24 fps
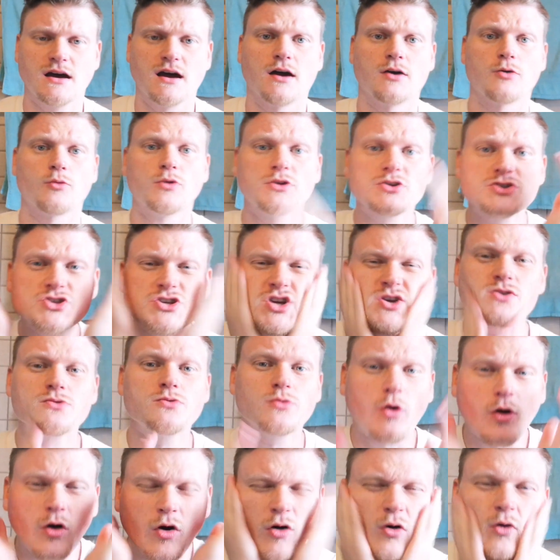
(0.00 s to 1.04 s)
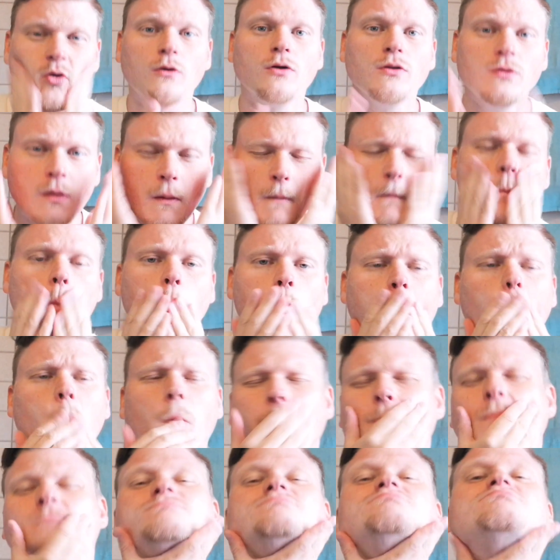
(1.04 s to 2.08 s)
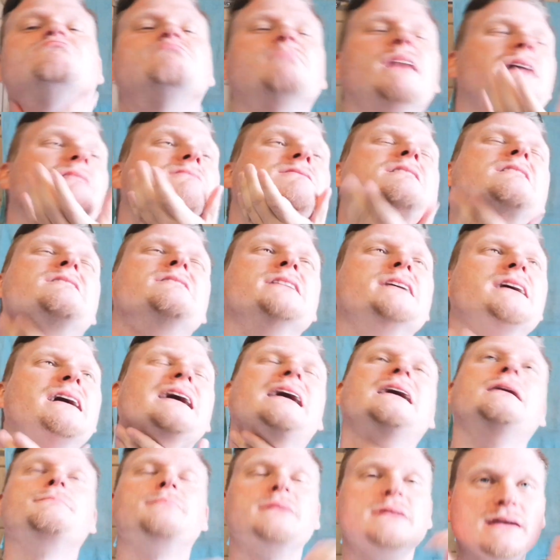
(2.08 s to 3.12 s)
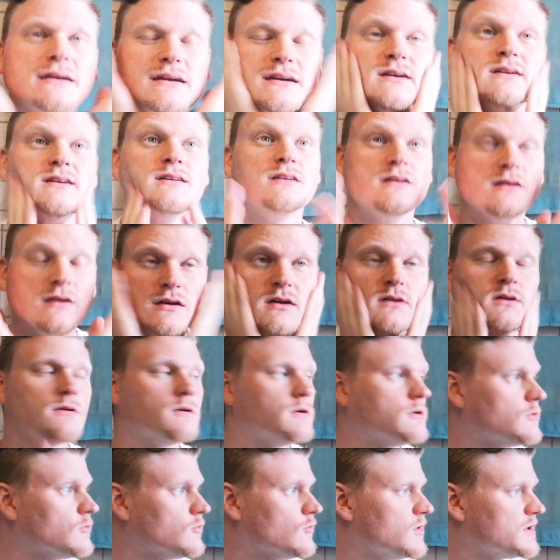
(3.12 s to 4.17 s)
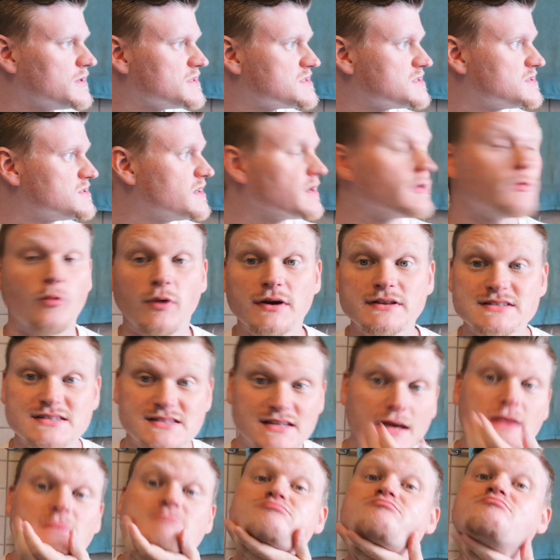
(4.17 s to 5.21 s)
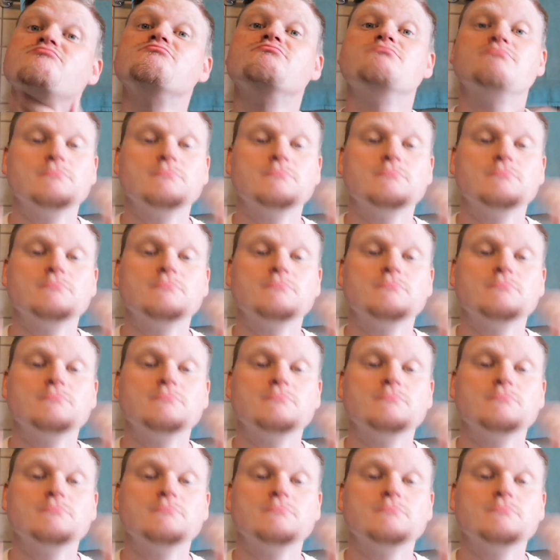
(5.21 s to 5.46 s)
I wish you all a very happy, what is today? Wednesday.